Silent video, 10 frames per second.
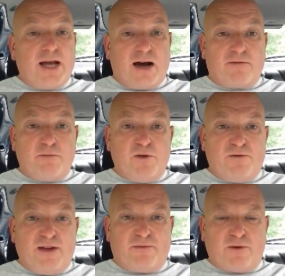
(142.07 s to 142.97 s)
I've
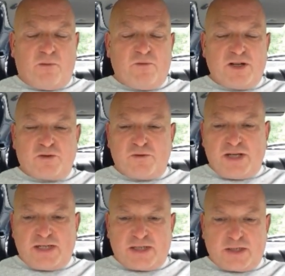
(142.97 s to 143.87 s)
removed it for obvious
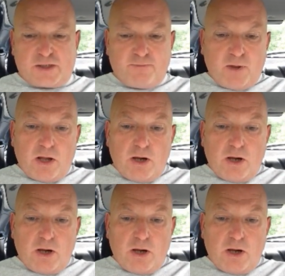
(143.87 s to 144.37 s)
reasons.